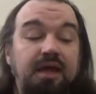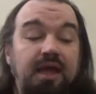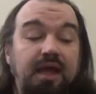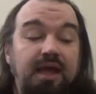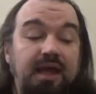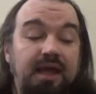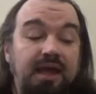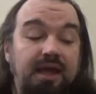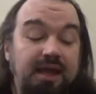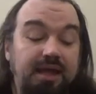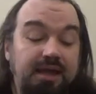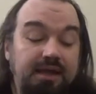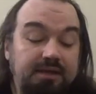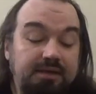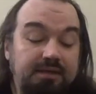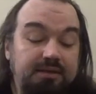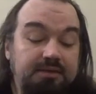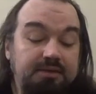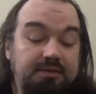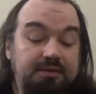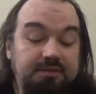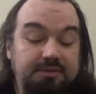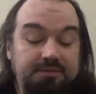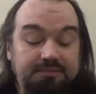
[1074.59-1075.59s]

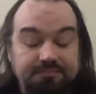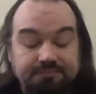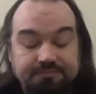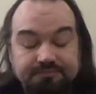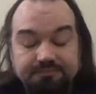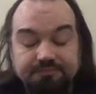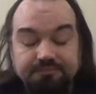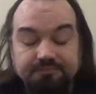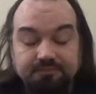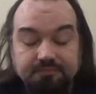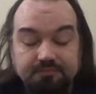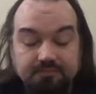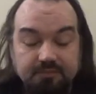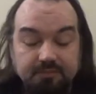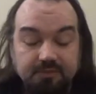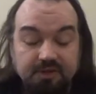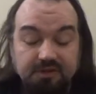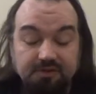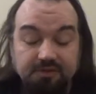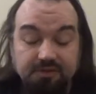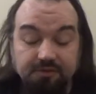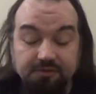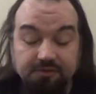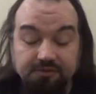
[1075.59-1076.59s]
and
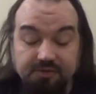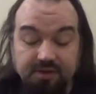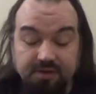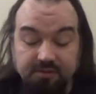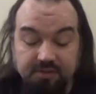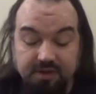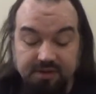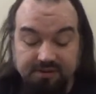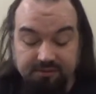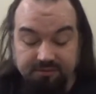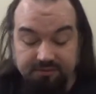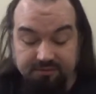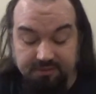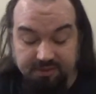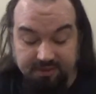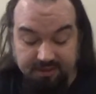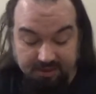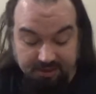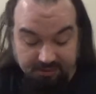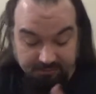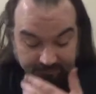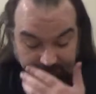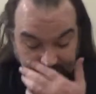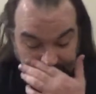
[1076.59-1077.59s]
so Scream rescues the
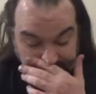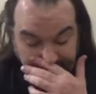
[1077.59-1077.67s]
kids who